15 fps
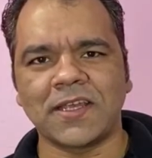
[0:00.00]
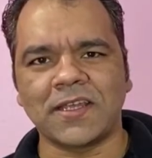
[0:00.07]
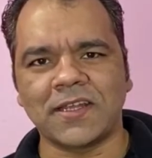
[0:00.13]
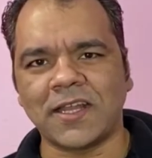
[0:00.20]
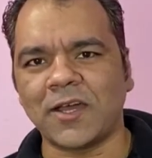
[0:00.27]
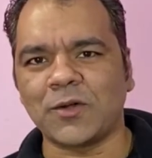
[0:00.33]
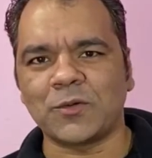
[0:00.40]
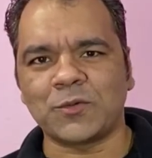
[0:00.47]

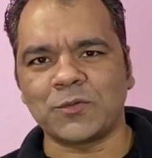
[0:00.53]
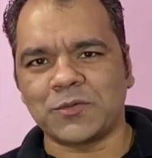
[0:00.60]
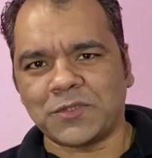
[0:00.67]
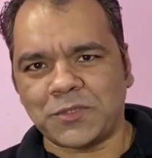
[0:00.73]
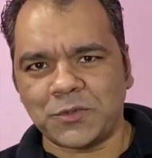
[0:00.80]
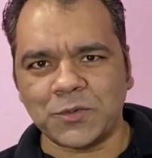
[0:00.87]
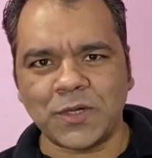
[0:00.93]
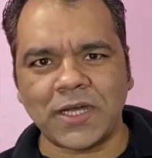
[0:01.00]
Now
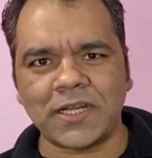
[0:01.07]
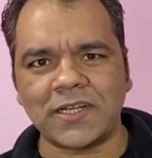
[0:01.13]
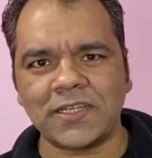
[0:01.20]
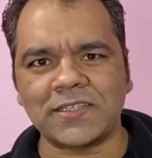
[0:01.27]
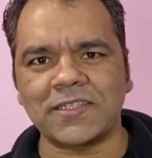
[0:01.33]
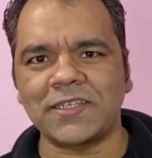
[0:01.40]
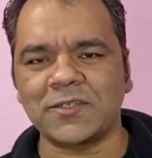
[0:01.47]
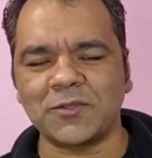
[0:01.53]
you are
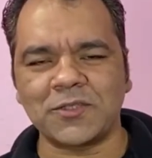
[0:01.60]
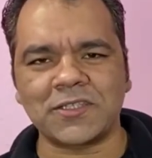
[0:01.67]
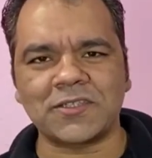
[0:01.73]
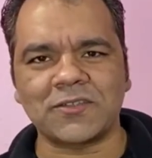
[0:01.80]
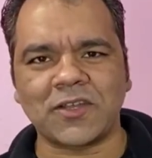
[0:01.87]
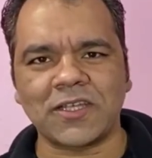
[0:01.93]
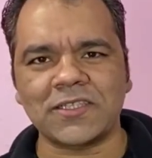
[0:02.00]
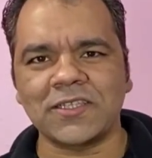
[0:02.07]
listening to this
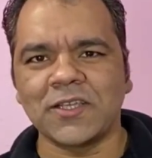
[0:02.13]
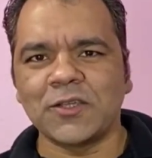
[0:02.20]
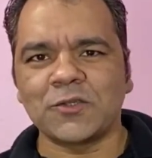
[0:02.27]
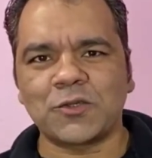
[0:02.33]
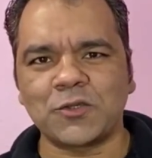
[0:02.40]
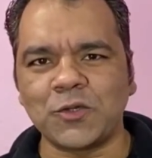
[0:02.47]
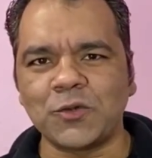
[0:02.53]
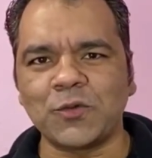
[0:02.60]
noise.
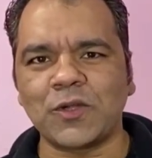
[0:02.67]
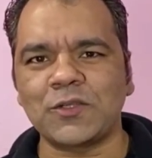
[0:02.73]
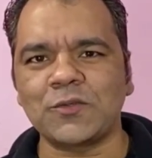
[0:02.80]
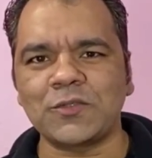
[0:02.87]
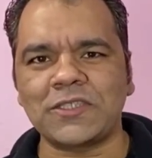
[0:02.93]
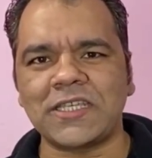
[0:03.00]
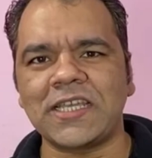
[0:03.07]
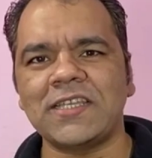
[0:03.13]
So do you want to
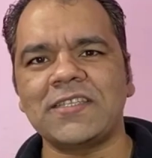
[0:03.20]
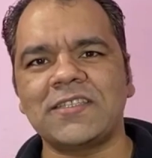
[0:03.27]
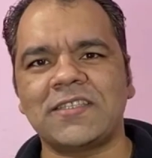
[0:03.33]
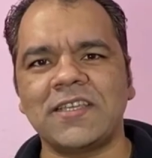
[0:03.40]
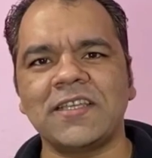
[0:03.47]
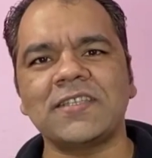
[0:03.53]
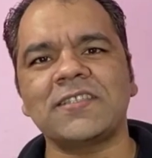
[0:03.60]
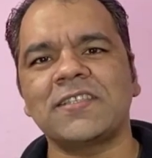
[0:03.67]
change
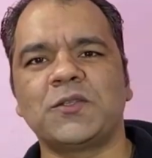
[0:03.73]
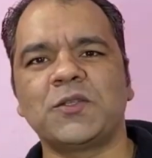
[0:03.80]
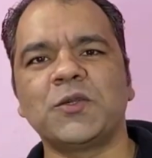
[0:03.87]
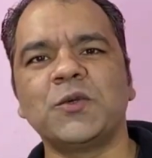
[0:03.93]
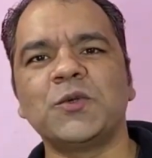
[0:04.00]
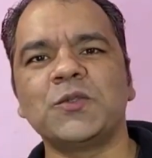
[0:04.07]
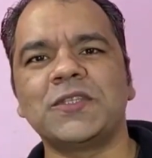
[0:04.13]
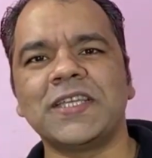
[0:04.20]
this
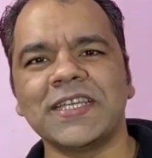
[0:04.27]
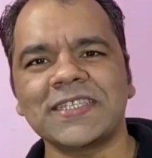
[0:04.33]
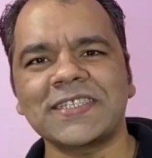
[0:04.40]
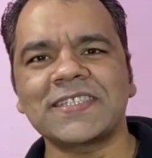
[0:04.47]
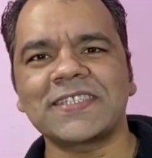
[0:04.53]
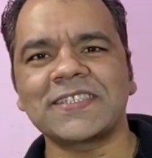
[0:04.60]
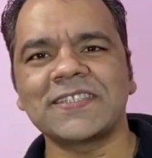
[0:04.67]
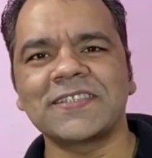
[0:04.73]
to
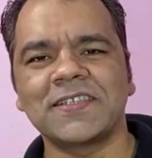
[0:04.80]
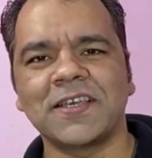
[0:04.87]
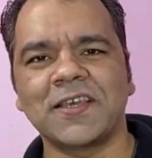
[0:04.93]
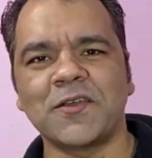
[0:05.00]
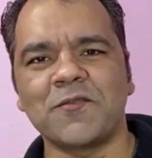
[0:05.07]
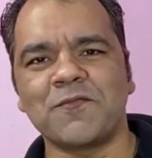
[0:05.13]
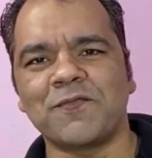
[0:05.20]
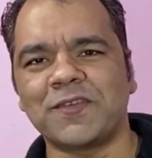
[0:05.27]
this
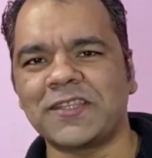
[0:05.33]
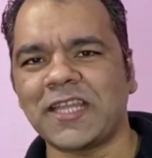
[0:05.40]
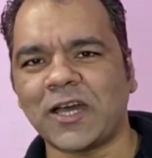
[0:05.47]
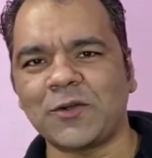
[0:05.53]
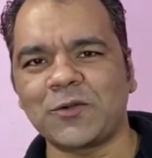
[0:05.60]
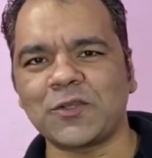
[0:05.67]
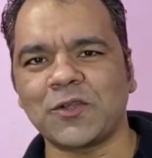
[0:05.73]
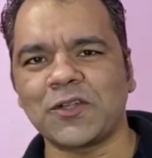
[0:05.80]

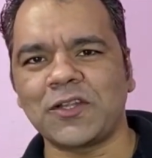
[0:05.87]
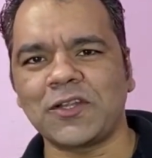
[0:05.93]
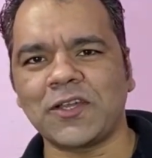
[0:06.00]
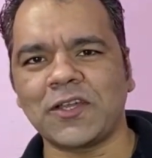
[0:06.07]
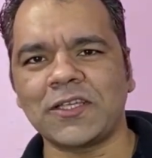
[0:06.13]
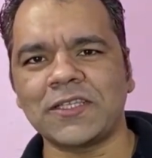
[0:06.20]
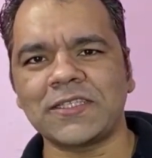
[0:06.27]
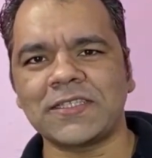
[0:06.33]
without any
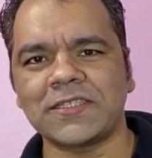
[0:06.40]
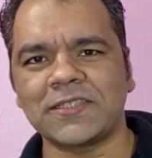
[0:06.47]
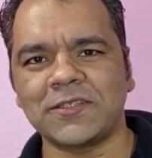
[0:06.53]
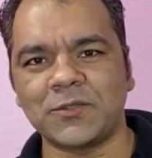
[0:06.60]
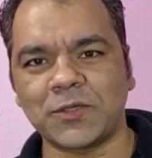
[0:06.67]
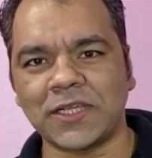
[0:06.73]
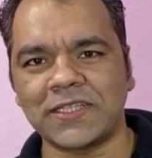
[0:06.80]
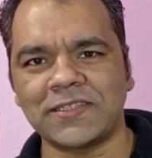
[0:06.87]
noise?
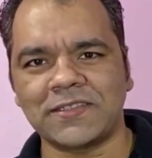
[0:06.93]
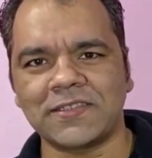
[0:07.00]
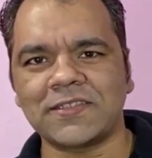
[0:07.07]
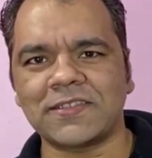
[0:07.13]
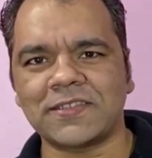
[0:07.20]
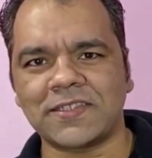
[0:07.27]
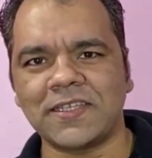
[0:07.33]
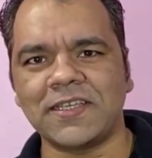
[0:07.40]
You can
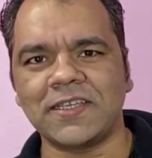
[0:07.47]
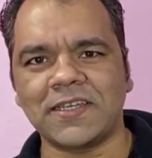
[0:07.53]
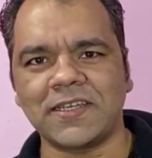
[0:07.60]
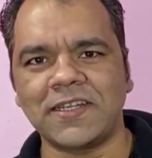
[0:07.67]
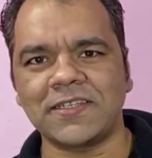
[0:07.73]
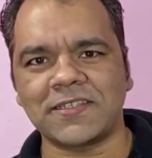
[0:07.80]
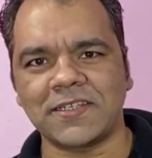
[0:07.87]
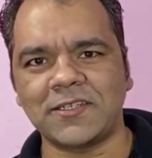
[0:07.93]
see, uh,
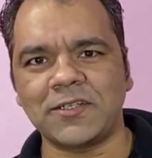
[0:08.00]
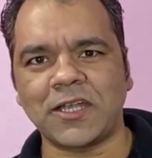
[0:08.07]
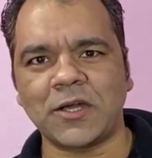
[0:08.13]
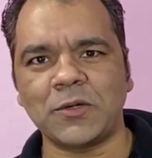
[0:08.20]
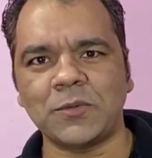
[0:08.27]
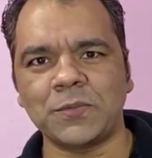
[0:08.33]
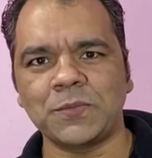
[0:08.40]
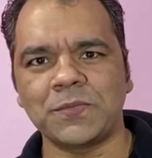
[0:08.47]
listen
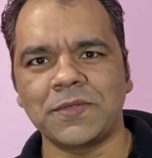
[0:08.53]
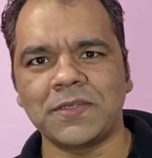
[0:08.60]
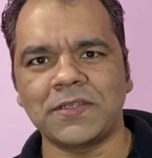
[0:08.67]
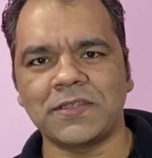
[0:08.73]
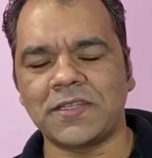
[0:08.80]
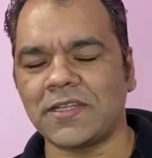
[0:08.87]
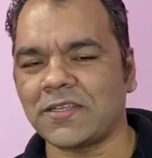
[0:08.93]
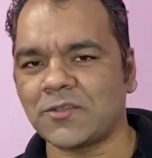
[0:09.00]
now.
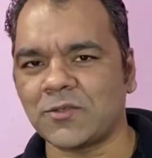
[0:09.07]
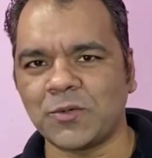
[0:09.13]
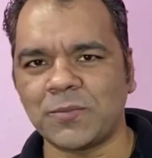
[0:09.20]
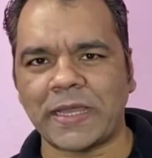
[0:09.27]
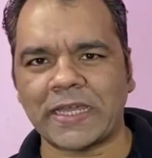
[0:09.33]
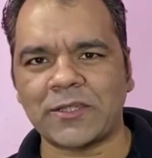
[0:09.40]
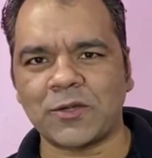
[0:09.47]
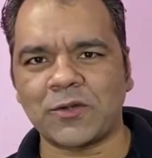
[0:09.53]
There is no
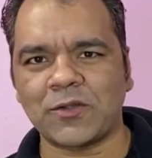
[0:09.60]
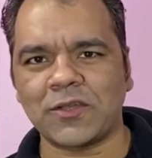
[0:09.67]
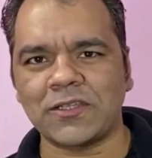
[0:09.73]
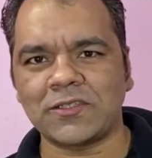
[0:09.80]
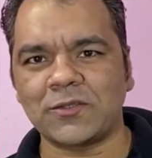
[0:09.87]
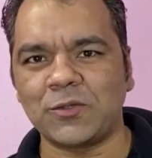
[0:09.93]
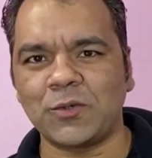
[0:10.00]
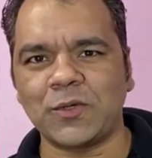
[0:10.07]
background
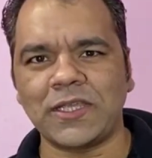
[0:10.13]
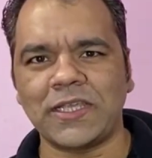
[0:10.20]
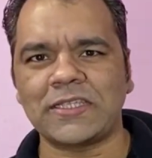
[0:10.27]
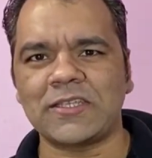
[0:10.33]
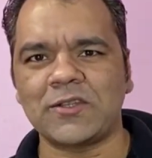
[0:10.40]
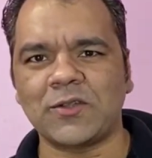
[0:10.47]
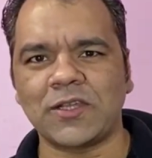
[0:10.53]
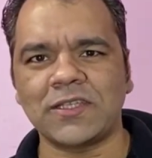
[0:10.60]
noise, no A
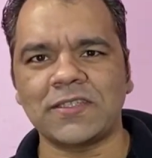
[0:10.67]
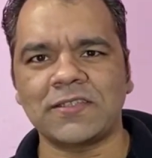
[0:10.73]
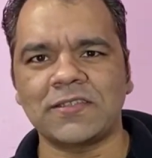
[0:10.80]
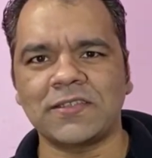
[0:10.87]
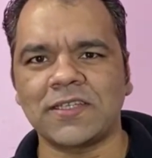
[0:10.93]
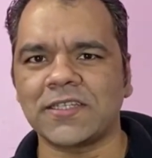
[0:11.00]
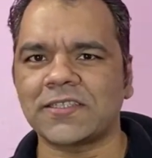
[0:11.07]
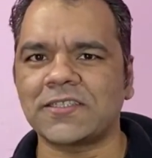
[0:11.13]
C noise.
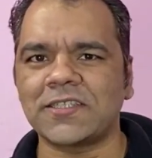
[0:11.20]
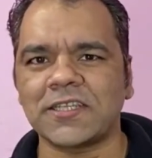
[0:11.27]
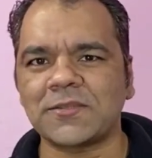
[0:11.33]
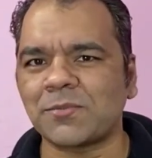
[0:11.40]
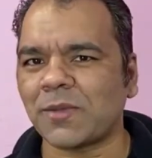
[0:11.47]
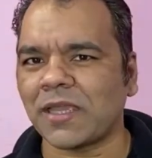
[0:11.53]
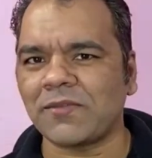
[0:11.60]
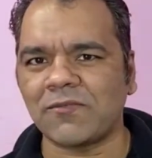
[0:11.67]
It's just
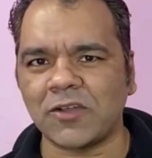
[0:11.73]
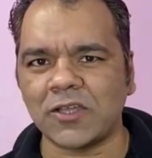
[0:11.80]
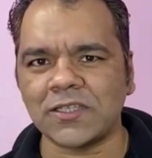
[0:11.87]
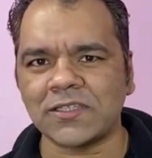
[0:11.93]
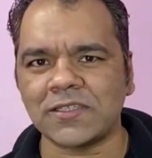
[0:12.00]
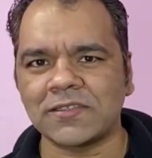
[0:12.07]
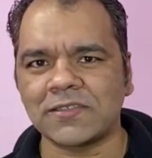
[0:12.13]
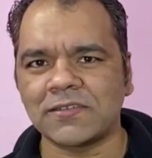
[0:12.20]
my
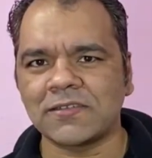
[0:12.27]
voice.